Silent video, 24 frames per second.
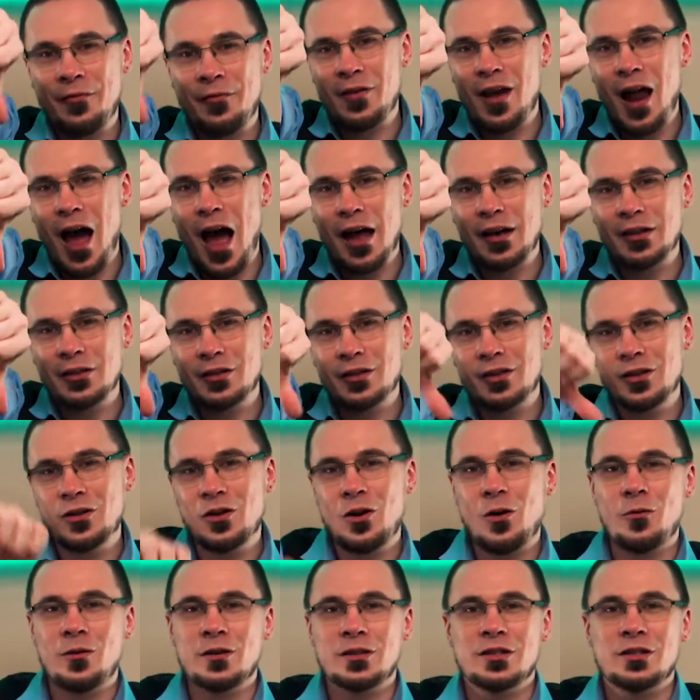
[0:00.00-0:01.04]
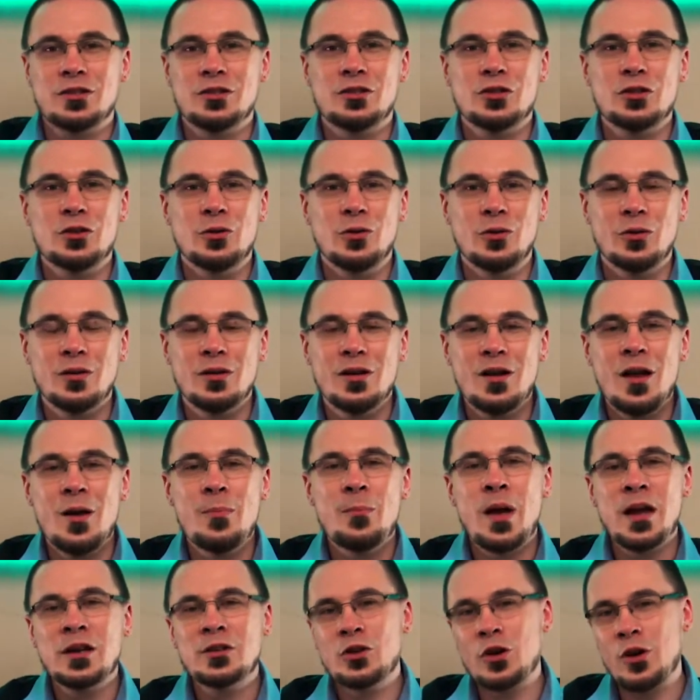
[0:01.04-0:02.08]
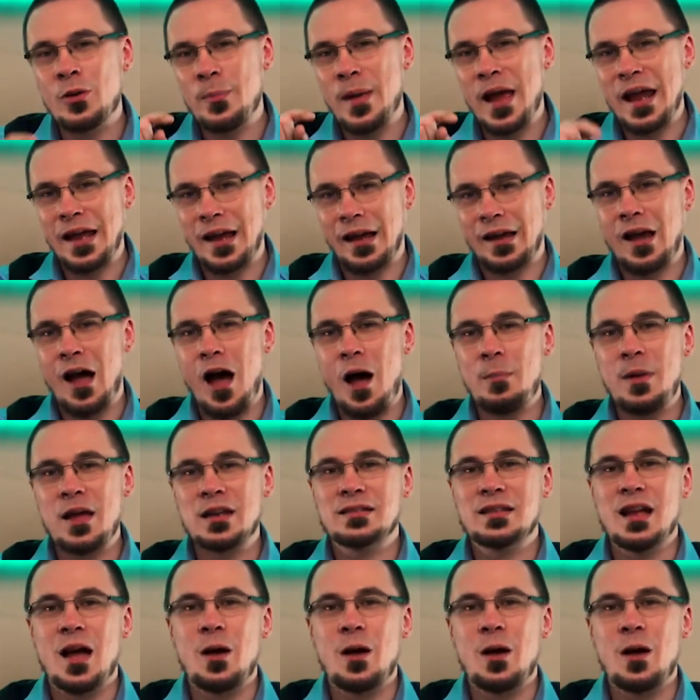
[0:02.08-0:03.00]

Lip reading: not, you know what to do. Make sure to make a comment